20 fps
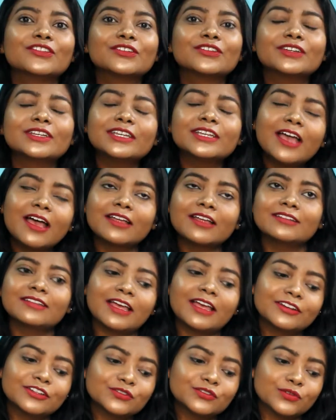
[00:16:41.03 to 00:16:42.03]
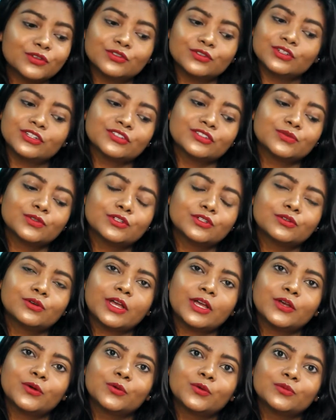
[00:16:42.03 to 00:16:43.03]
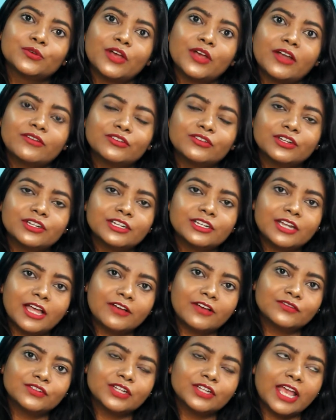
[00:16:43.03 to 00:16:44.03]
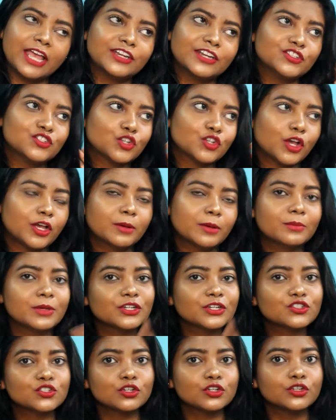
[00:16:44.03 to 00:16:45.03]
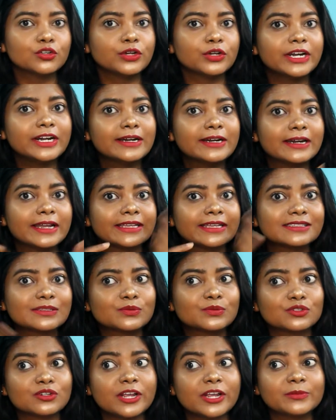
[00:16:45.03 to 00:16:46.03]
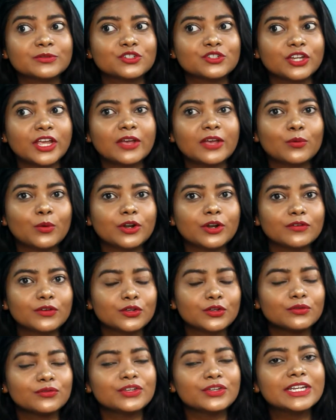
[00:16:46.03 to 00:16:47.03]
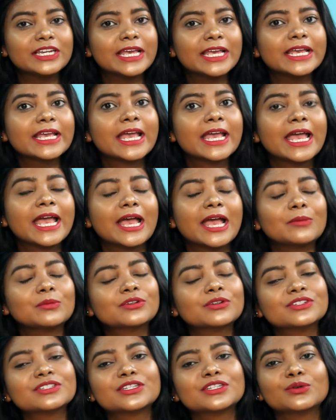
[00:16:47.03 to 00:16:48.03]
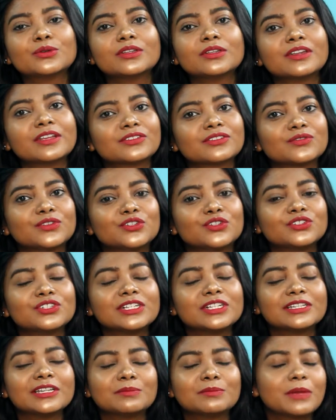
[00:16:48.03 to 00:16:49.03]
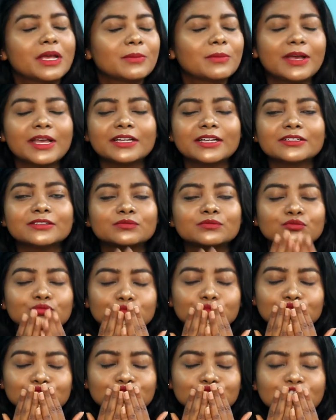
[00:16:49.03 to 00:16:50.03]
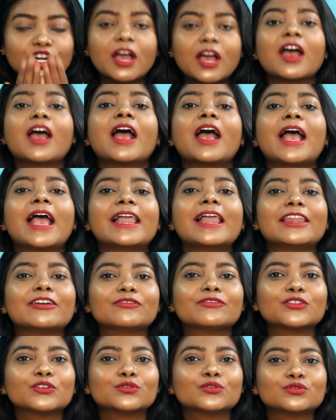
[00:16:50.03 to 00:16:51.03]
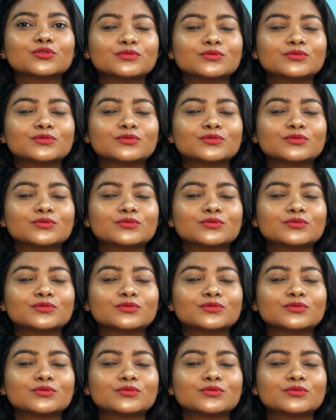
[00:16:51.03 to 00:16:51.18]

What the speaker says: So yeah, that is for today's video. I hope you have really loved and enjoyed. Make sure you hit like, subscribe, share, whatever you feel like. I'm gonna see you in the next video. Till then, bye bye. I love you.